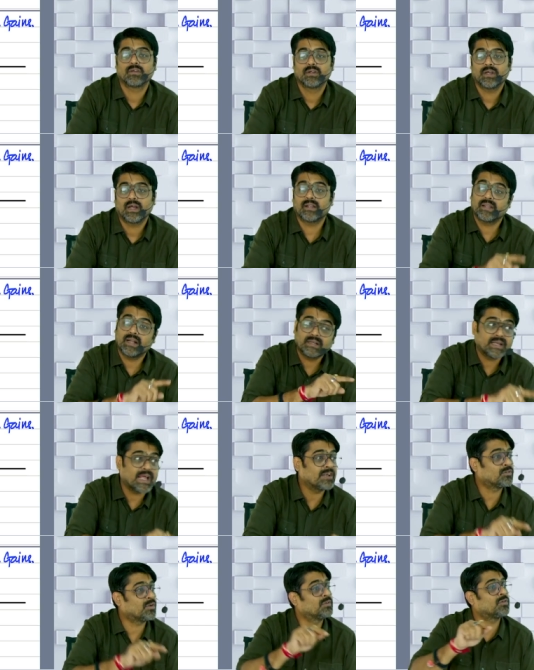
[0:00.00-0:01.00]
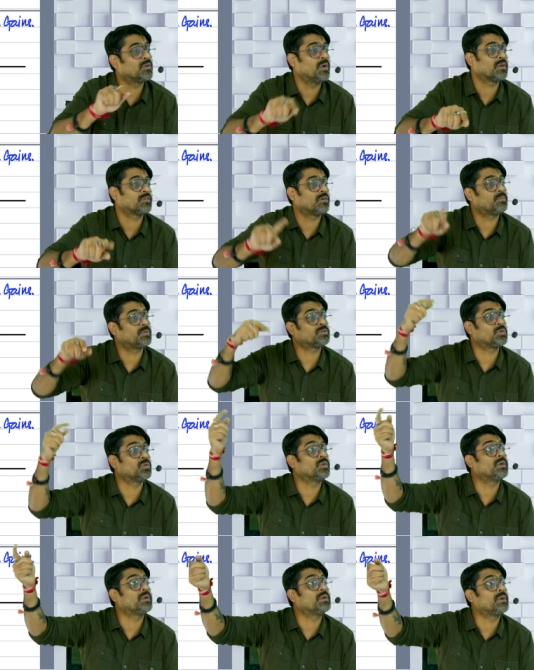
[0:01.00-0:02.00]
and that tax also you are supposed to
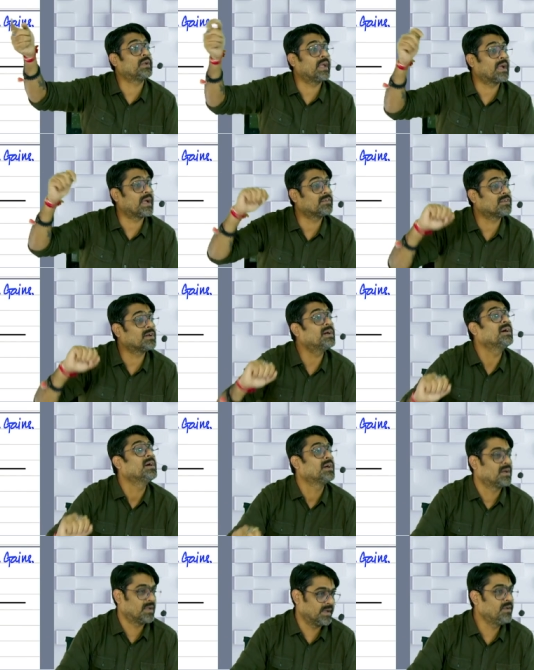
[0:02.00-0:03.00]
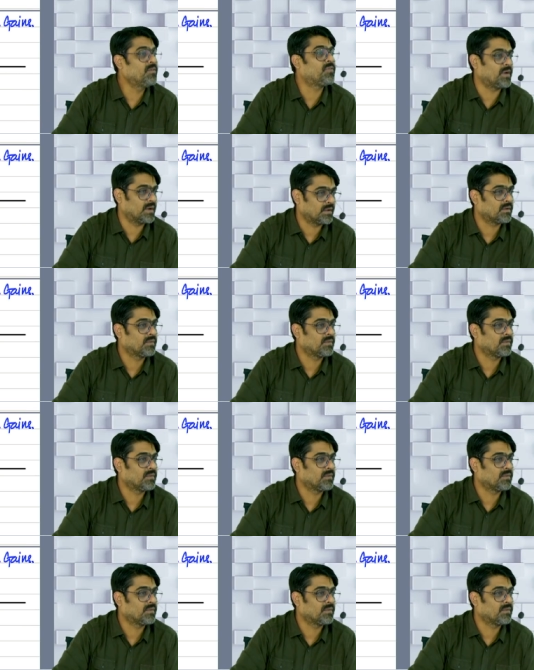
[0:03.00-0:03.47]
take as a refund.